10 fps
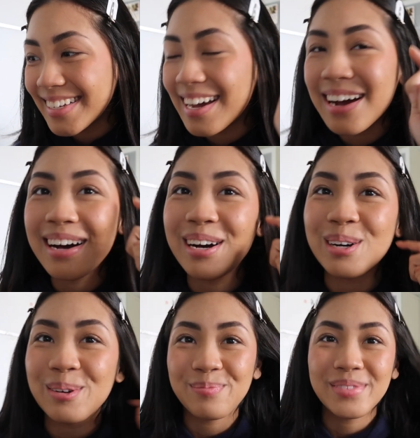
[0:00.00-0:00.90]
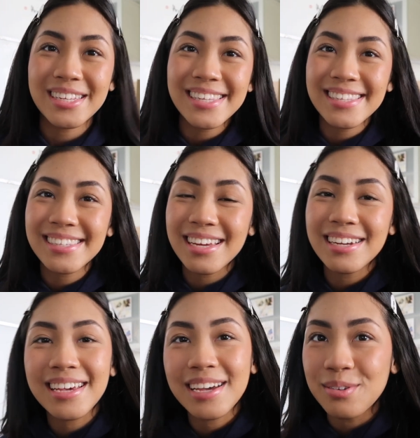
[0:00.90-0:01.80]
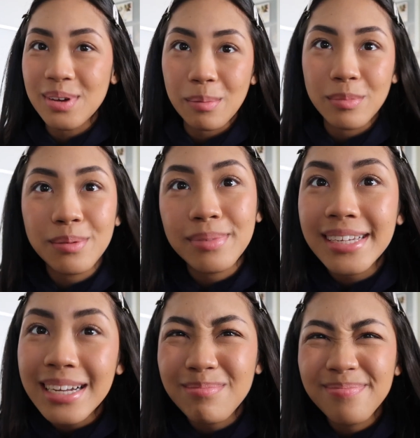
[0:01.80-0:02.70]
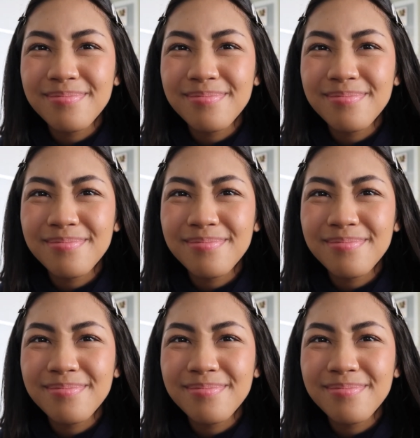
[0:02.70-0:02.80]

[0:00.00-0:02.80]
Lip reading: yeah, this is a sign to get a new camera, but yeah.